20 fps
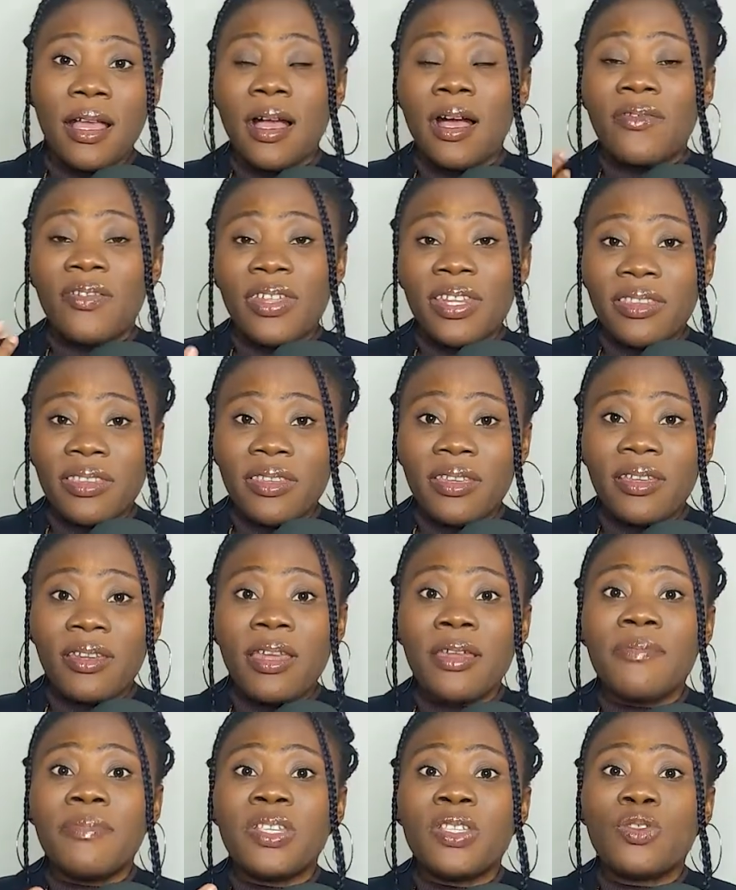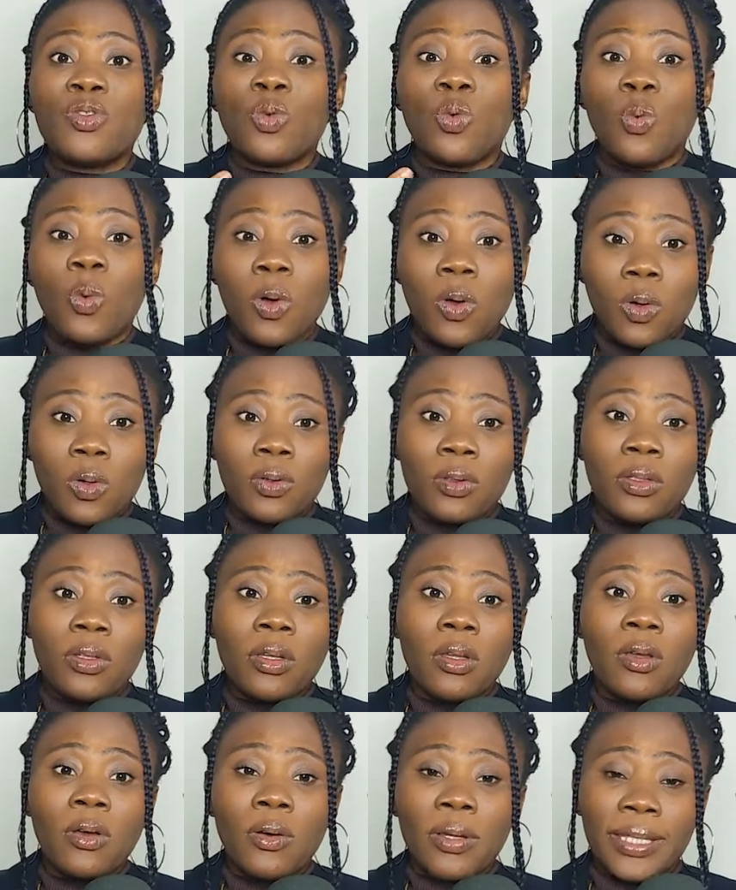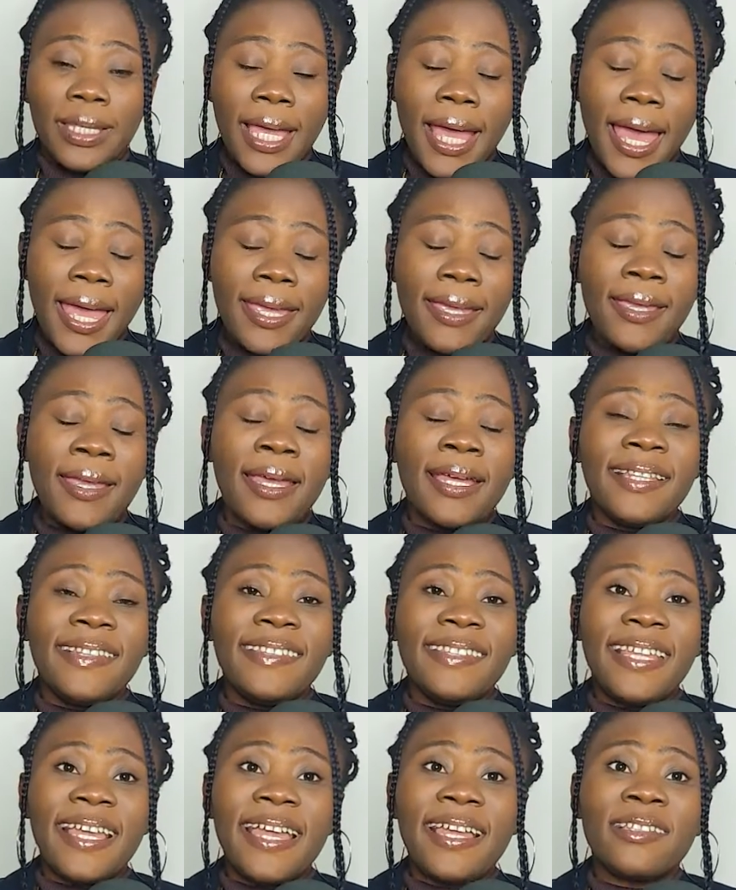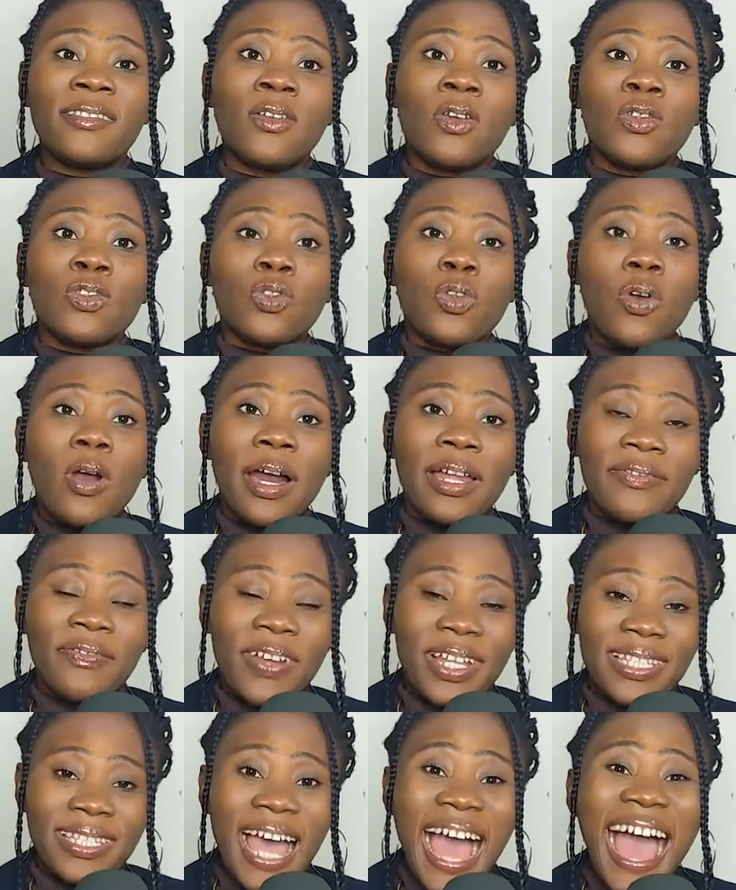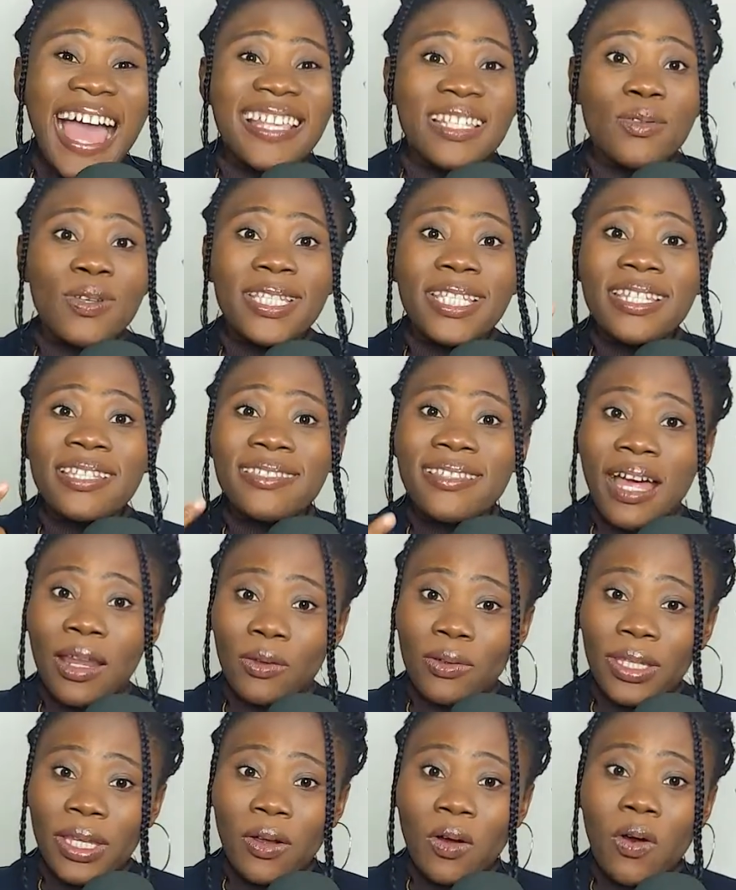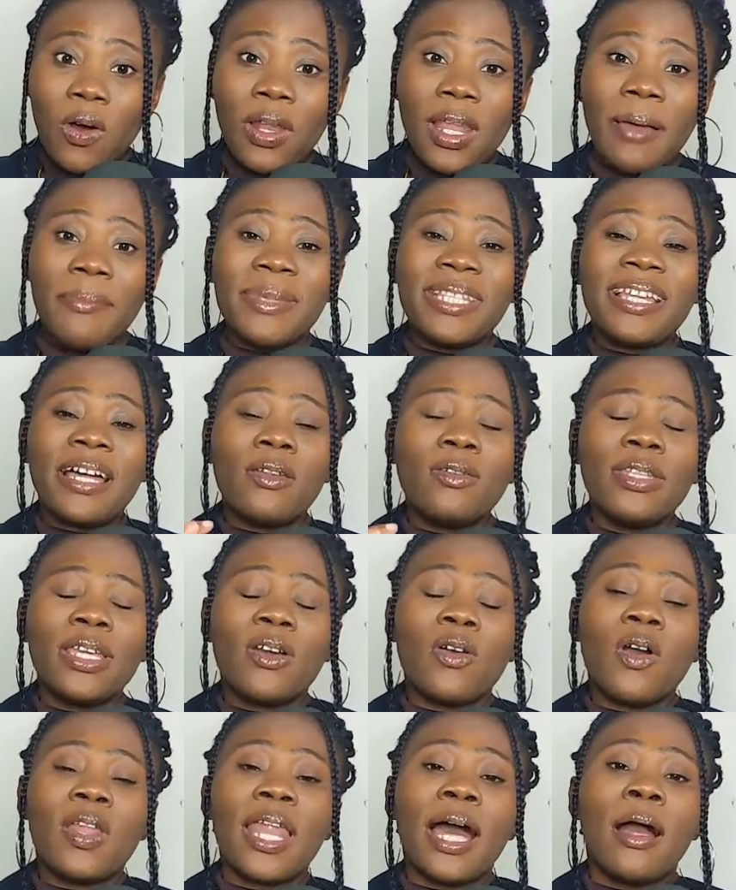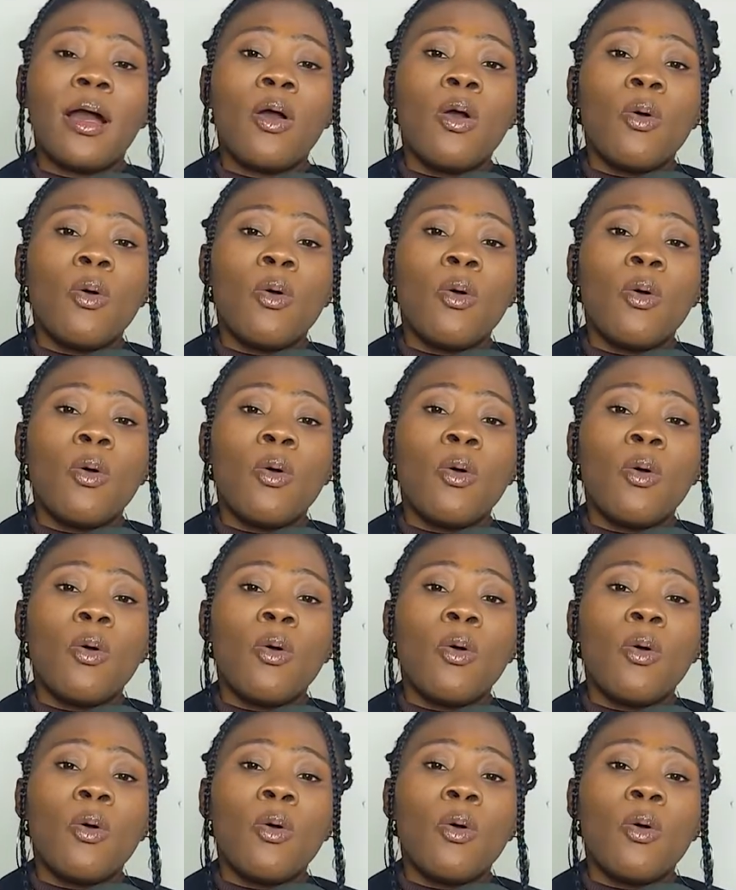Avvertire, it means to warn. Okay? Then to advertise, what in Italo they call it? Italo they call it